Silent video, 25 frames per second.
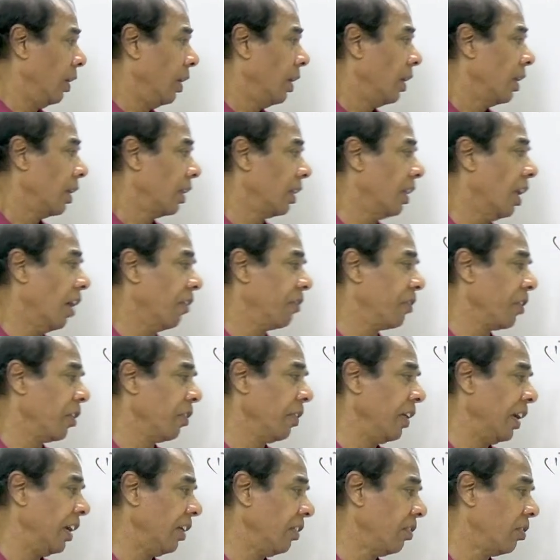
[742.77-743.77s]
The few
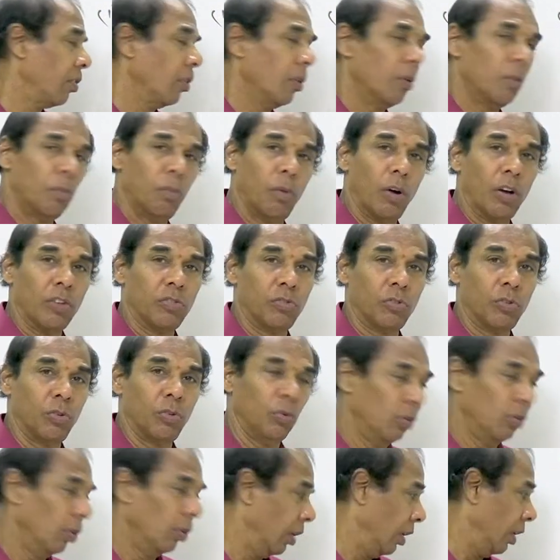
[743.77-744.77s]
is positive.
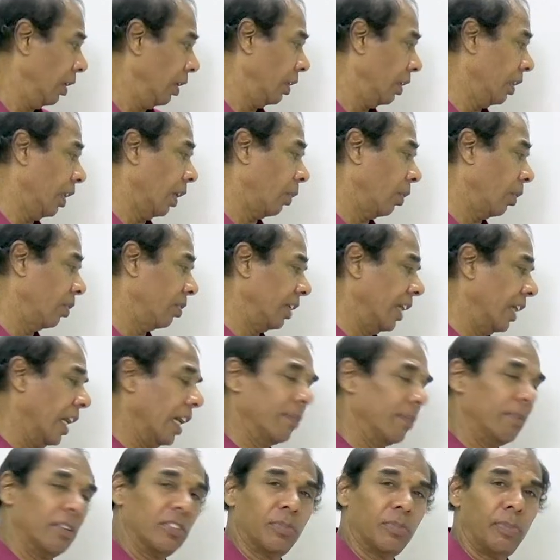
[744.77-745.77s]
The question tag
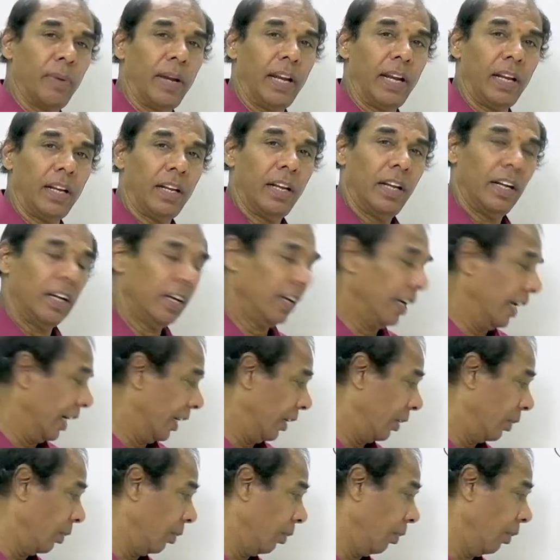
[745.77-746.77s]
must be
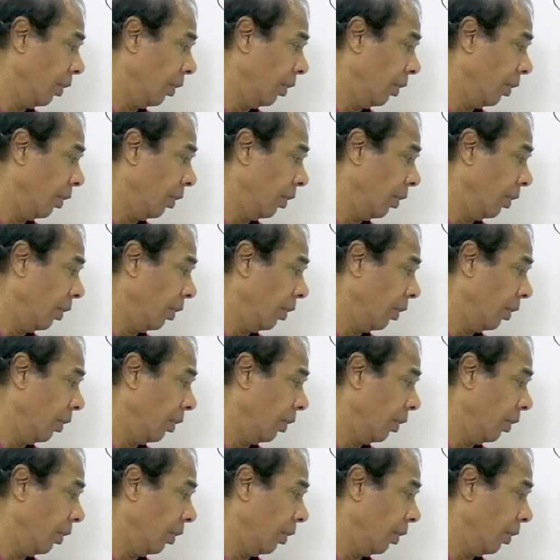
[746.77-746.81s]
negative.